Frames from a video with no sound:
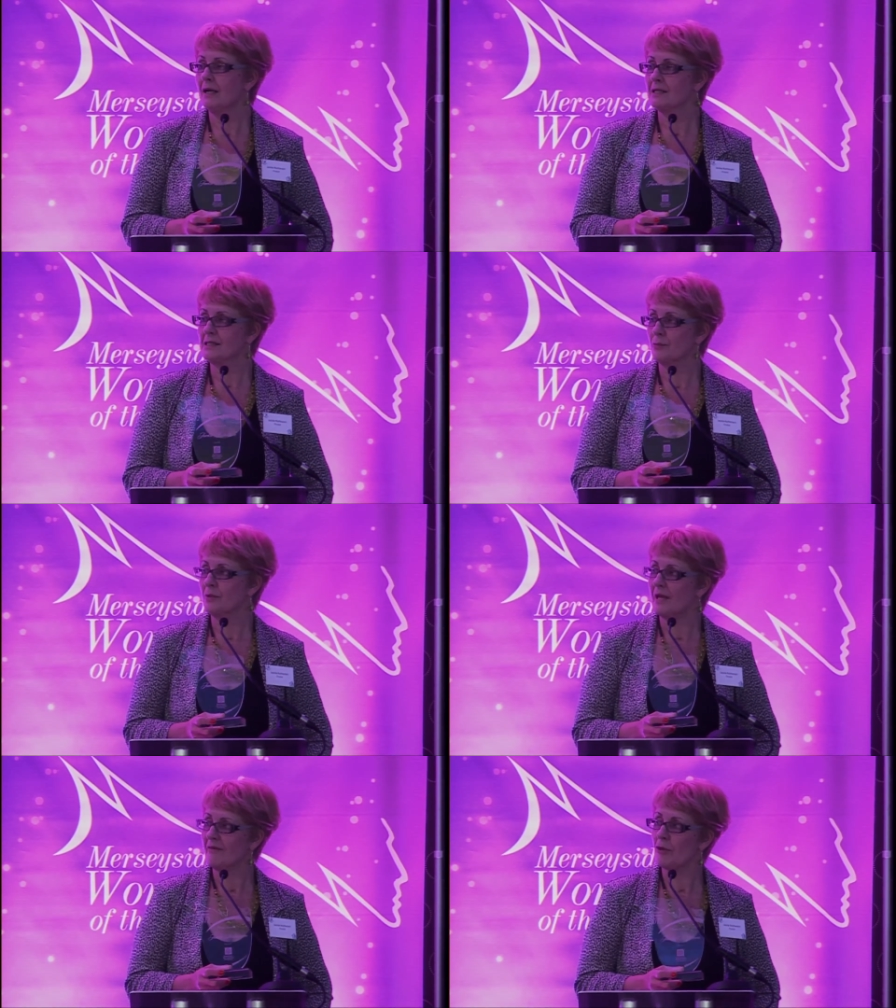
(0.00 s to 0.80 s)
because I
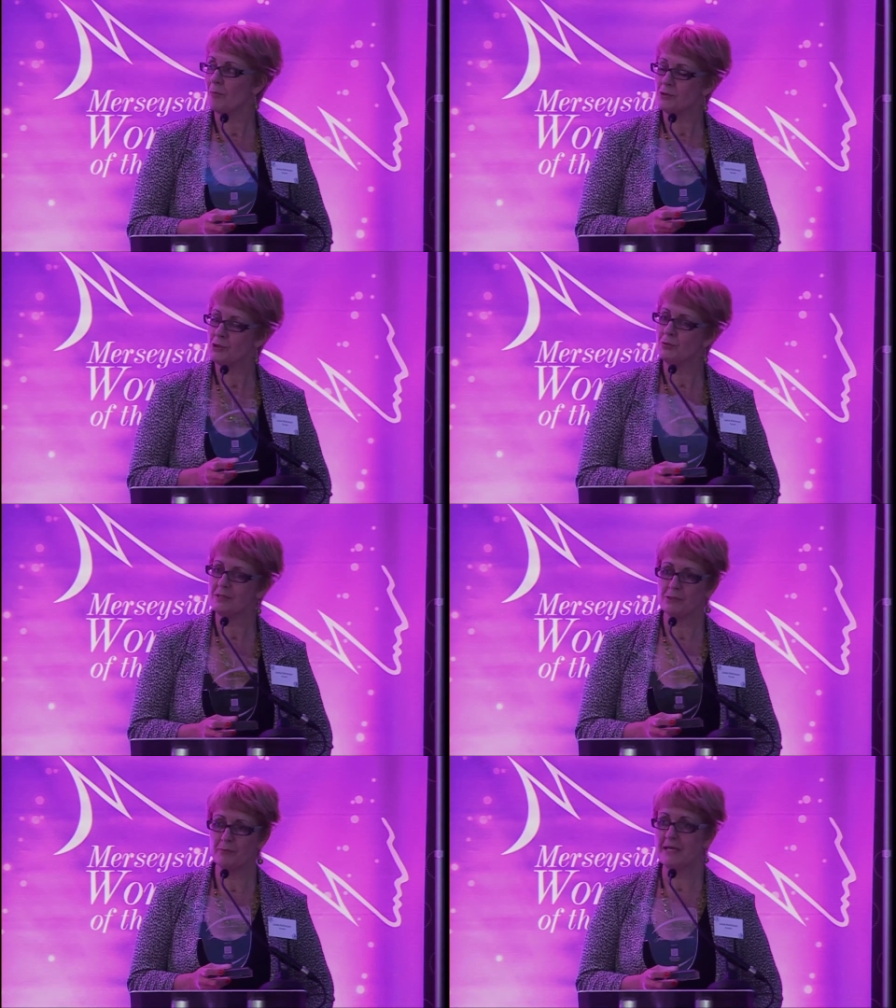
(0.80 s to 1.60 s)
wouldn't have the
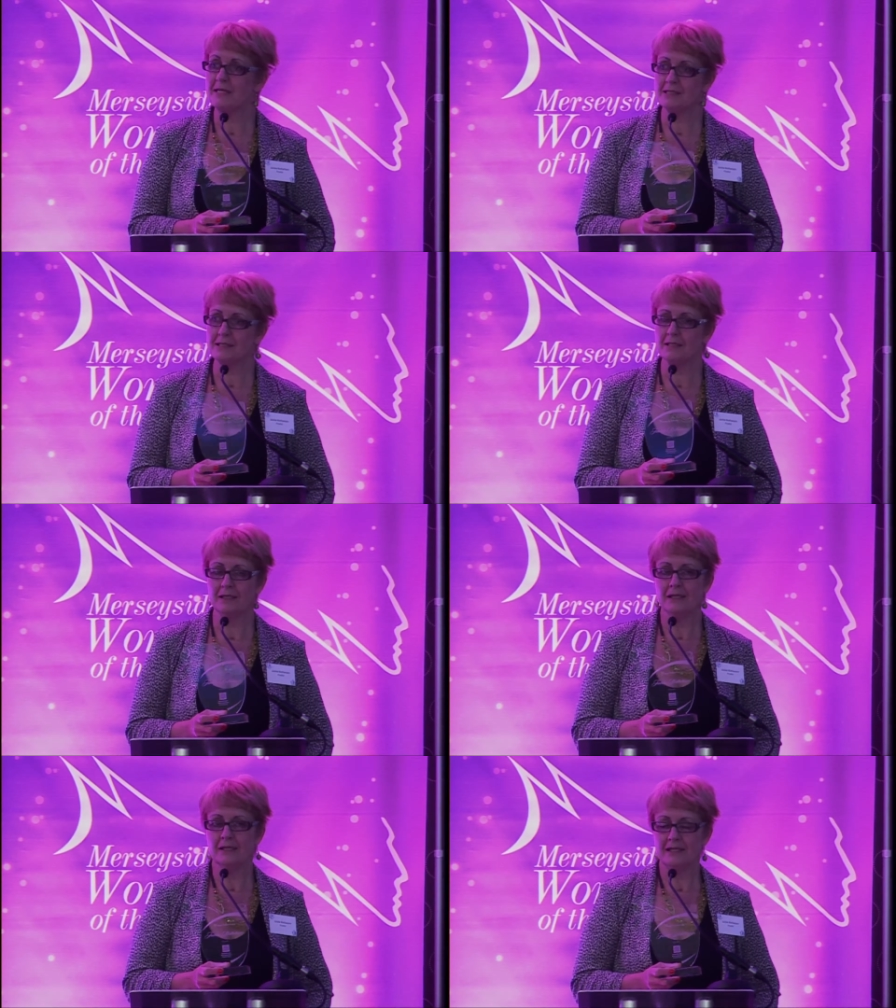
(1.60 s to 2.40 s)
opportunity to meet
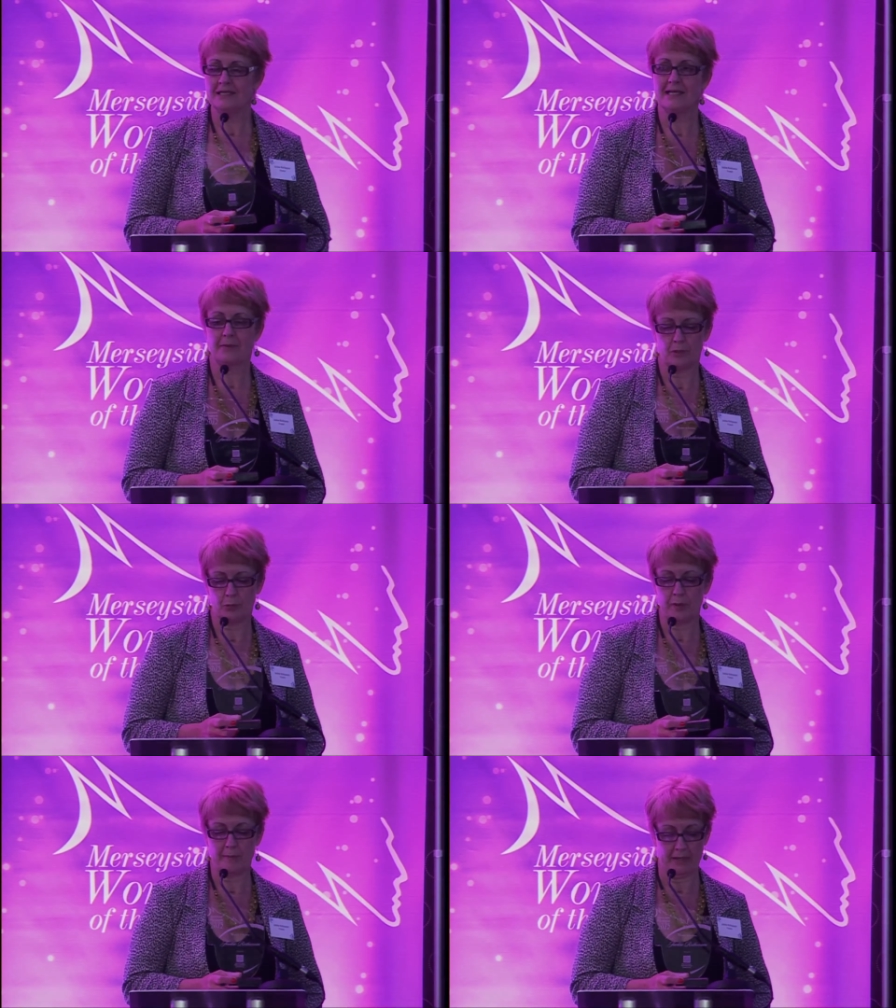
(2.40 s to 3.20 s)

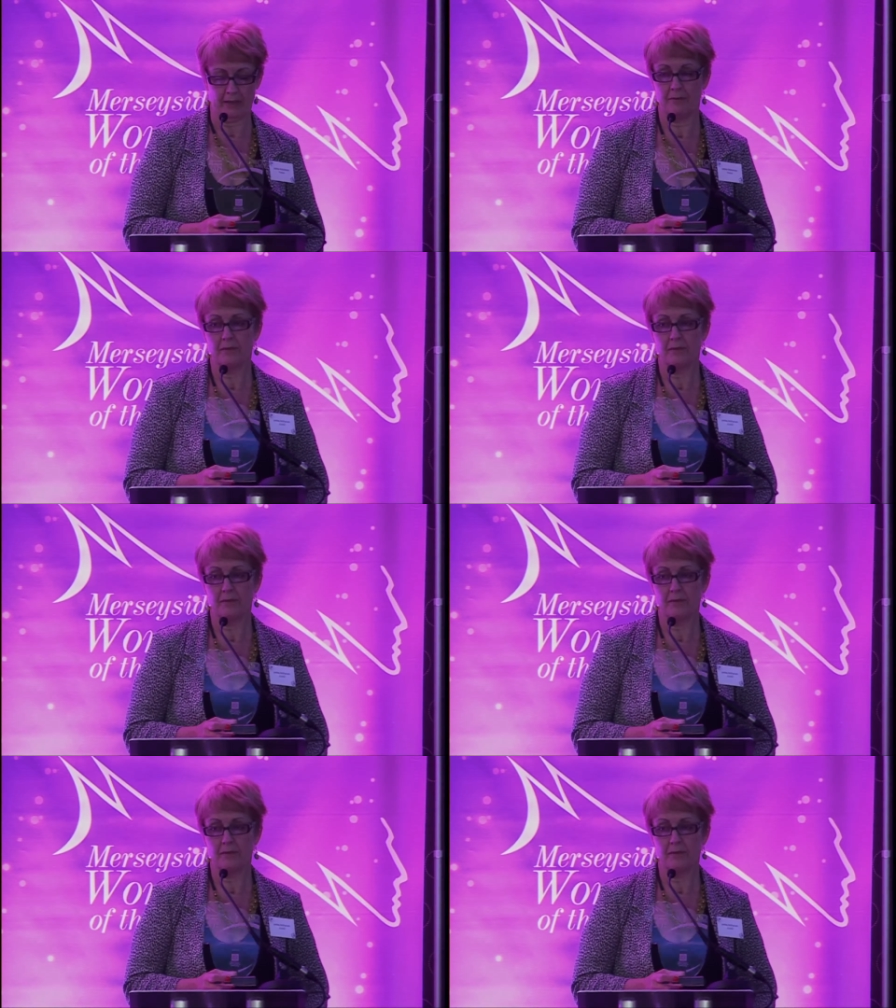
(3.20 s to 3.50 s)
disabled women.